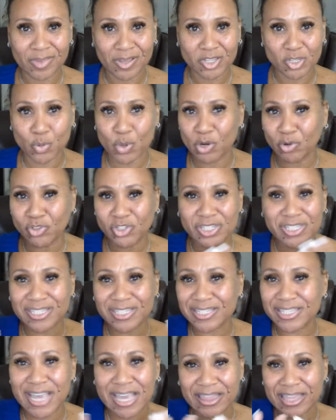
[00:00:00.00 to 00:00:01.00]
So we don't
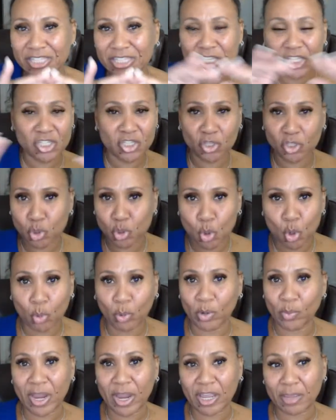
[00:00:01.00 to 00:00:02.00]
just say this is the tool
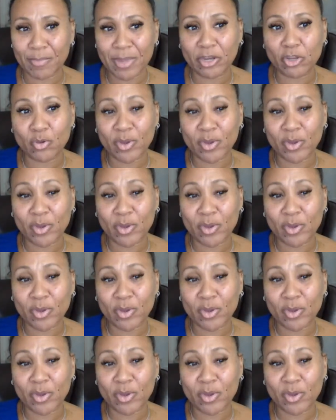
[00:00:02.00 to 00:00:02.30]
we recommend.